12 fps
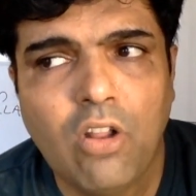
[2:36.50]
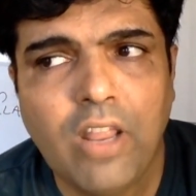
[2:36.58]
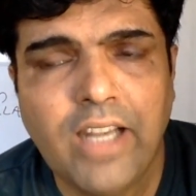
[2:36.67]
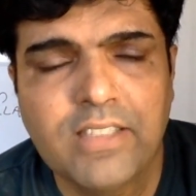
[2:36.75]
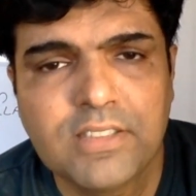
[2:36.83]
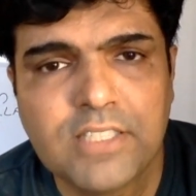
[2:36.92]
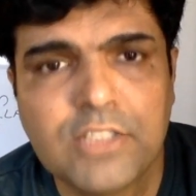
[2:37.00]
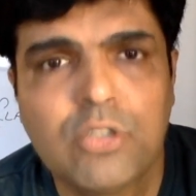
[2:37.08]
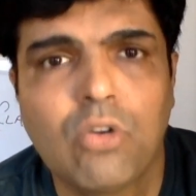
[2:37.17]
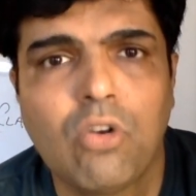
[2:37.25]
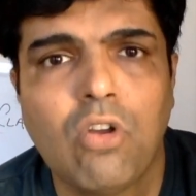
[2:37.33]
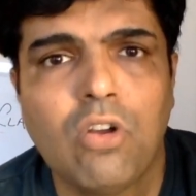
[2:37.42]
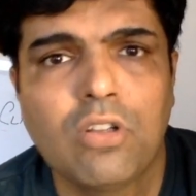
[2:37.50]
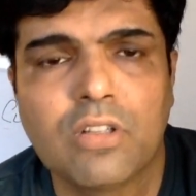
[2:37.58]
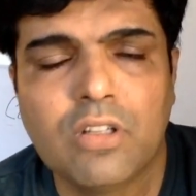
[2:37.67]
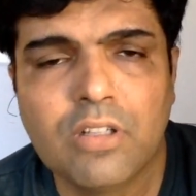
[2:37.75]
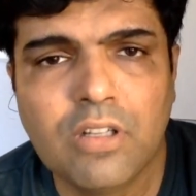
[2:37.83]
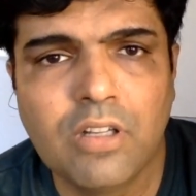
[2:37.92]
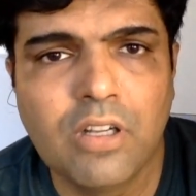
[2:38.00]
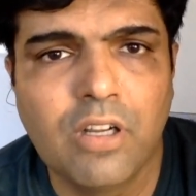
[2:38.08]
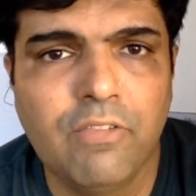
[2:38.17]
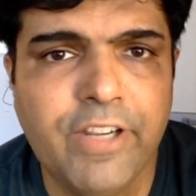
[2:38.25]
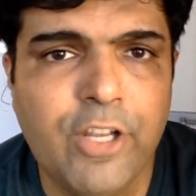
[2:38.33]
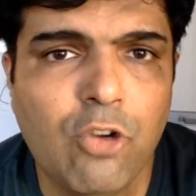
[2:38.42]
at 6 o'clock
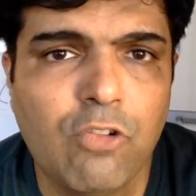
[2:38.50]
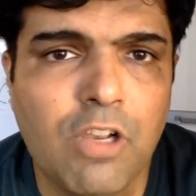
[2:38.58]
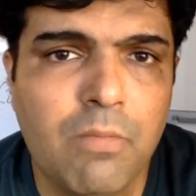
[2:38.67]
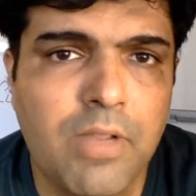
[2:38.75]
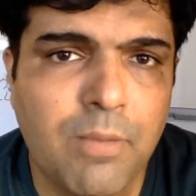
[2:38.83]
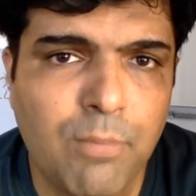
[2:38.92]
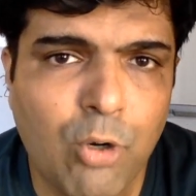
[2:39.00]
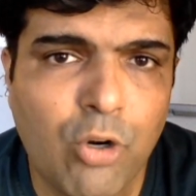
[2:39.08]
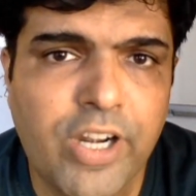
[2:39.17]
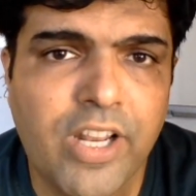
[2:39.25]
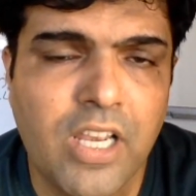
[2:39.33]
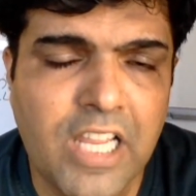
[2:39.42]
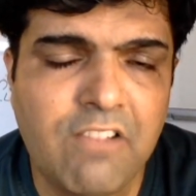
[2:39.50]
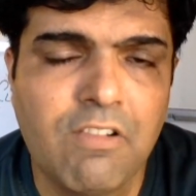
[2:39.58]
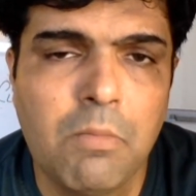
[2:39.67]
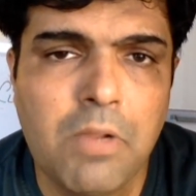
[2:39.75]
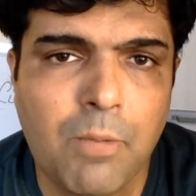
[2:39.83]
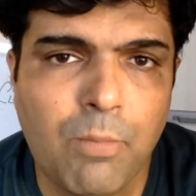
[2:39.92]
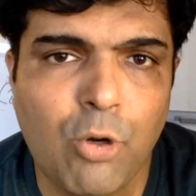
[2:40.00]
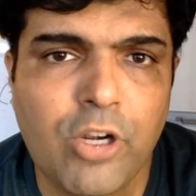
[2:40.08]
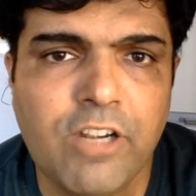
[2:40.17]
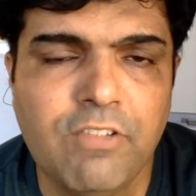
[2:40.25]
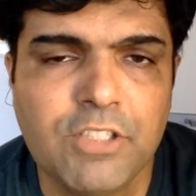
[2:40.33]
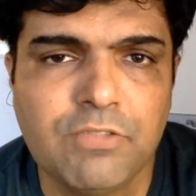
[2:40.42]
a video will be uploaded, a link will be
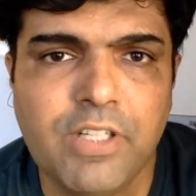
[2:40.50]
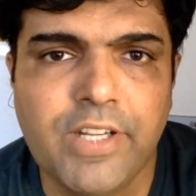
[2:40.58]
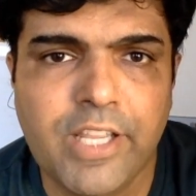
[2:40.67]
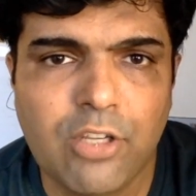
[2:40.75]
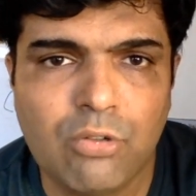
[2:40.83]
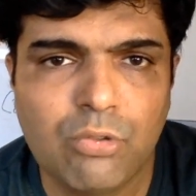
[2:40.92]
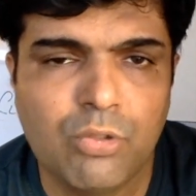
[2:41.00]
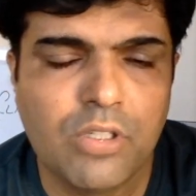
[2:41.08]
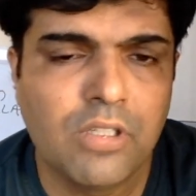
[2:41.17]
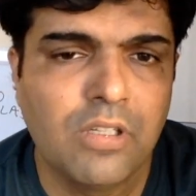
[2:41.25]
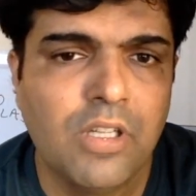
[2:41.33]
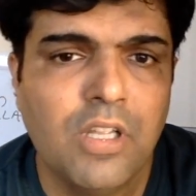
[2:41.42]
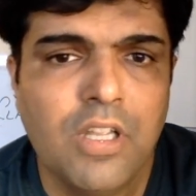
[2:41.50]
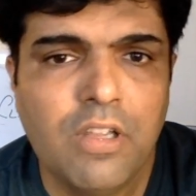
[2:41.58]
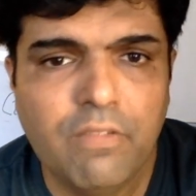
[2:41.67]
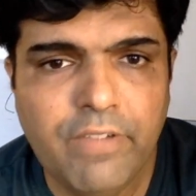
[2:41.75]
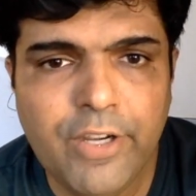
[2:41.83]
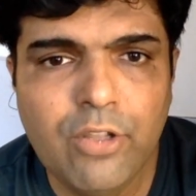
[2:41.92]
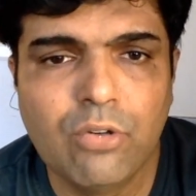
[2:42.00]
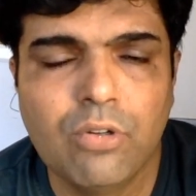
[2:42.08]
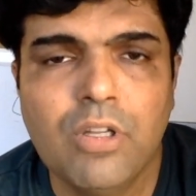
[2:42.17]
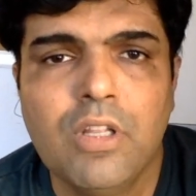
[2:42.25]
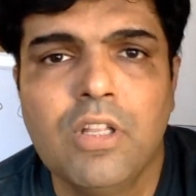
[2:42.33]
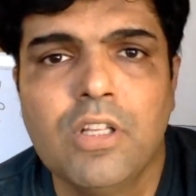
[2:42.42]
uploaded which will take you to the video.
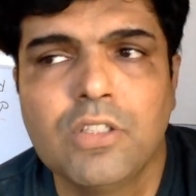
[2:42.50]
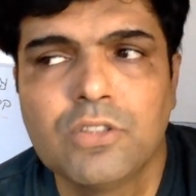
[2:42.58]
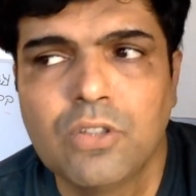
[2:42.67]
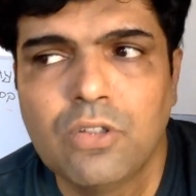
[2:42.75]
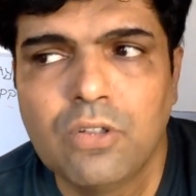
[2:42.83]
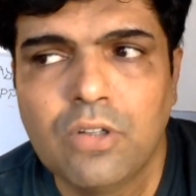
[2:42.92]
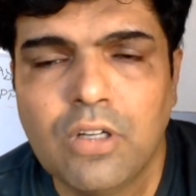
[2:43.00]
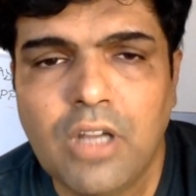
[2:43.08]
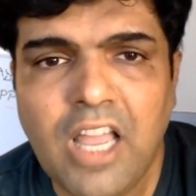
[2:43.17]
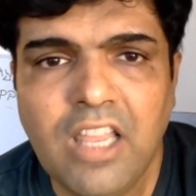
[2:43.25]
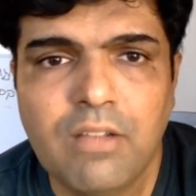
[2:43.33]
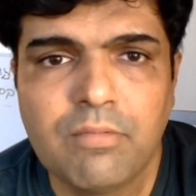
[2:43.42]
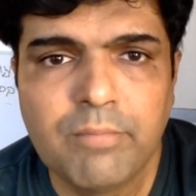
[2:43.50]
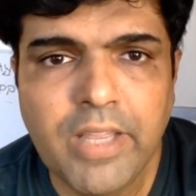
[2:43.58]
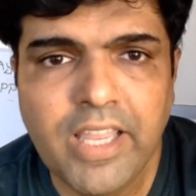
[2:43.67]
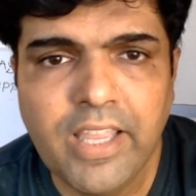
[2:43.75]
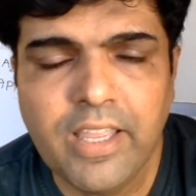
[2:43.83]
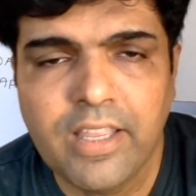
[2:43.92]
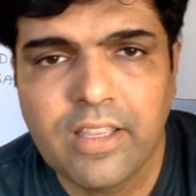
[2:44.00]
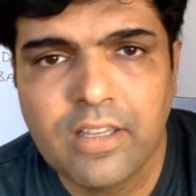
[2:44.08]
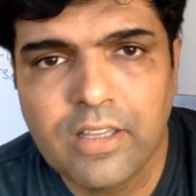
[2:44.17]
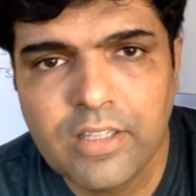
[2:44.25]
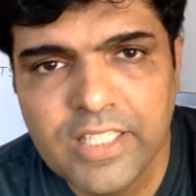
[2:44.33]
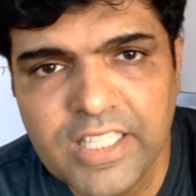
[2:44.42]
So I
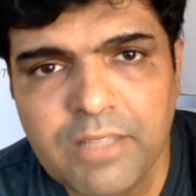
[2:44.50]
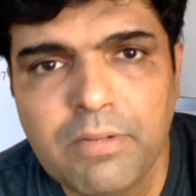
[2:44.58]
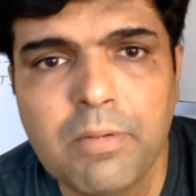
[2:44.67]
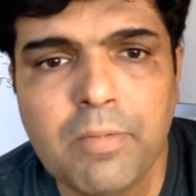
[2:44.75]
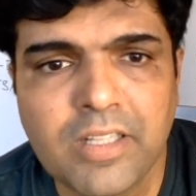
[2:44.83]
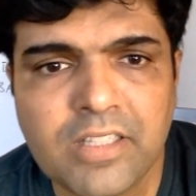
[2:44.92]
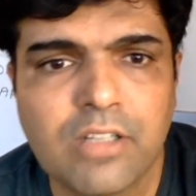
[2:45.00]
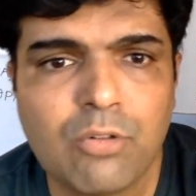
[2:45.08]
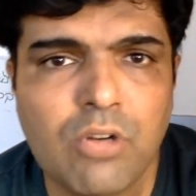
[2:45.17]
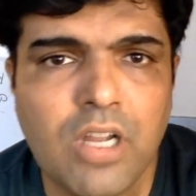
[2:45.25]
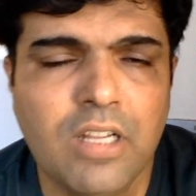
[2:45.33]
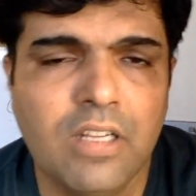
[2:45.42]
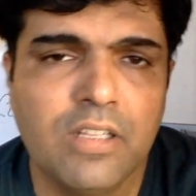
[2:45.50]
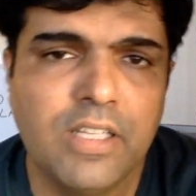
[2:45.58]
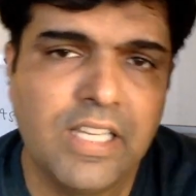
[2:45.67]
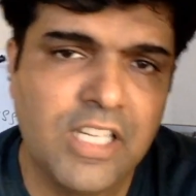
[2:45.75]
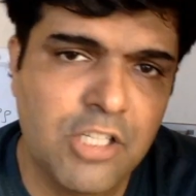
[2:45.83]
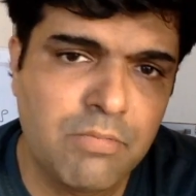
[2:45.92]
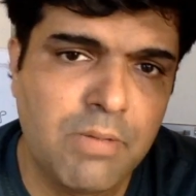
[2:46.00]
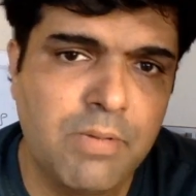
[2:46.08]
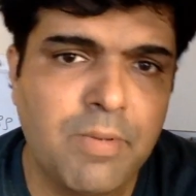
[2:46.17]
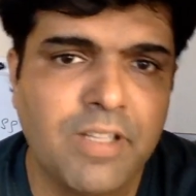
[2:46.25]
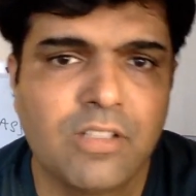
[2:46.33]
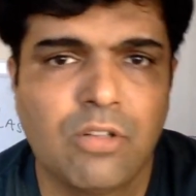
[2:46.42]
Hindi mein bhi baat karunga, English mein bhi
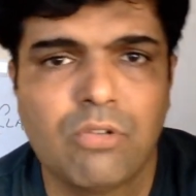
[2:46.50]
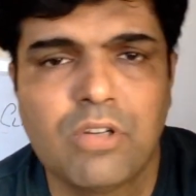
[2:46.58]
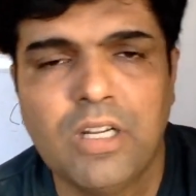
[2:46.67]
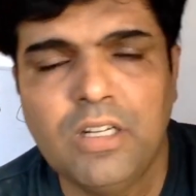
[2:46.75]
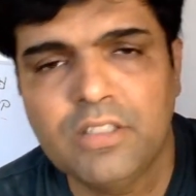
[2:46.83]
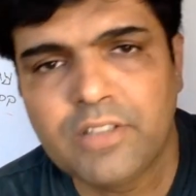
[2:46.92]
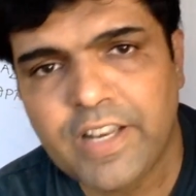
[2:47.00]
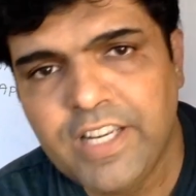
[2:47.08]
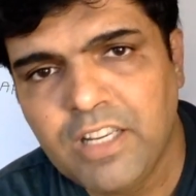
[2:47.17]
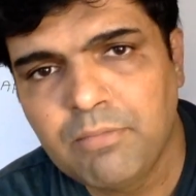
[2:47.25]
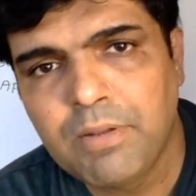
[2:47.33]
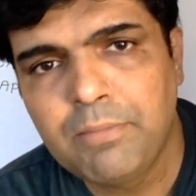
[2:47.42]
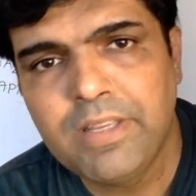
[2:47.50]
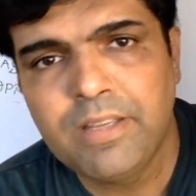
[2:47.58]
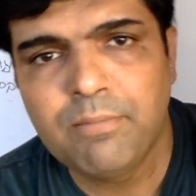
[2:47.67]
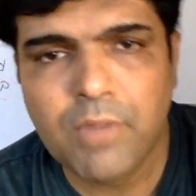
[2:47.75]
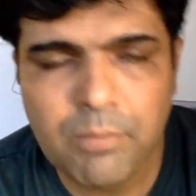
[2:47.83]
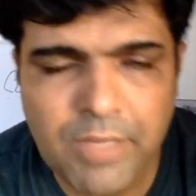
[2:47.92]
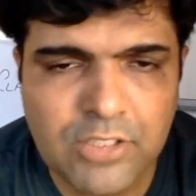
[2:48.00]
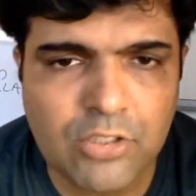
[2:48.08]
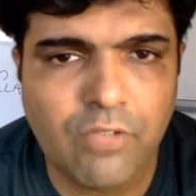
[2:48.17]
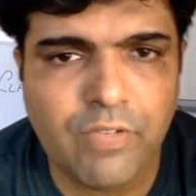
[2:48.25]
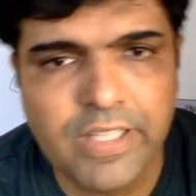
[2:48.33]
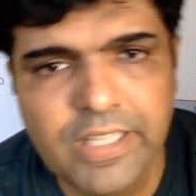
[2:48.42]
baat karunga, training mein bhi a mix
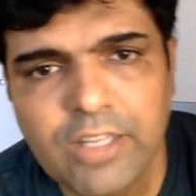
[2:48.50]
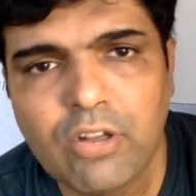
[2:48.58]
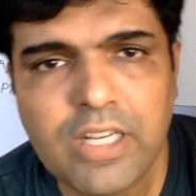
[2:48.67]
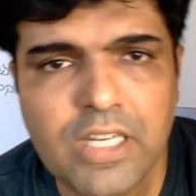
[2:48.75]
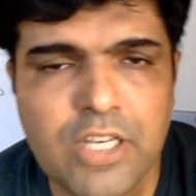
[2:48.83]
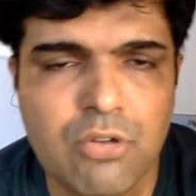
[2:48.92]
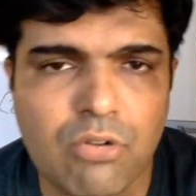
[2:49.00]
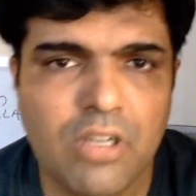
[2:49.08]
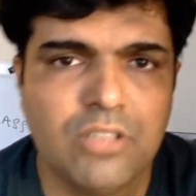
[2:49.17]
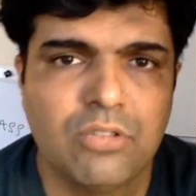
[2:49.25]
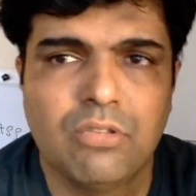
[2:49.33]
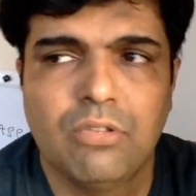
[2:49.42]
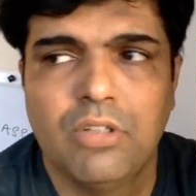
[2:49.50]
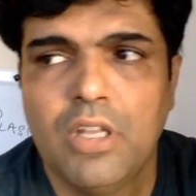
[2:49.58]
of Hindi aur English hoga. So